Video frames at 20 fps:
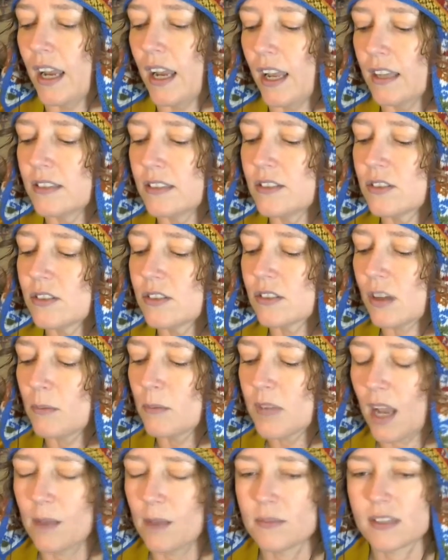And
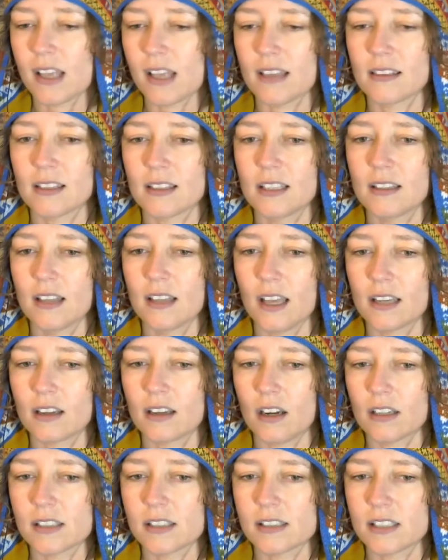sometimes that thing
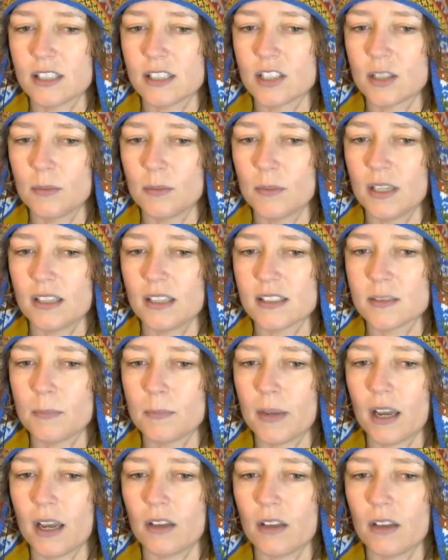that God is teaching me
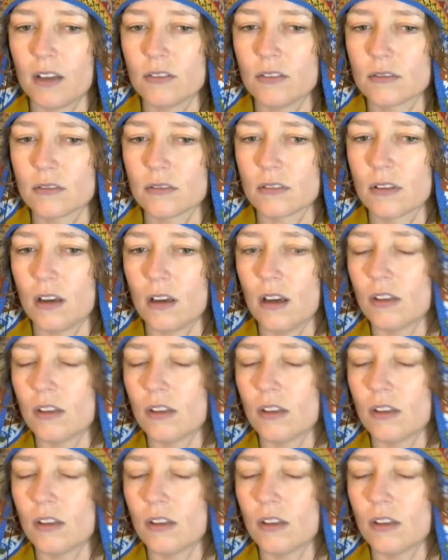is about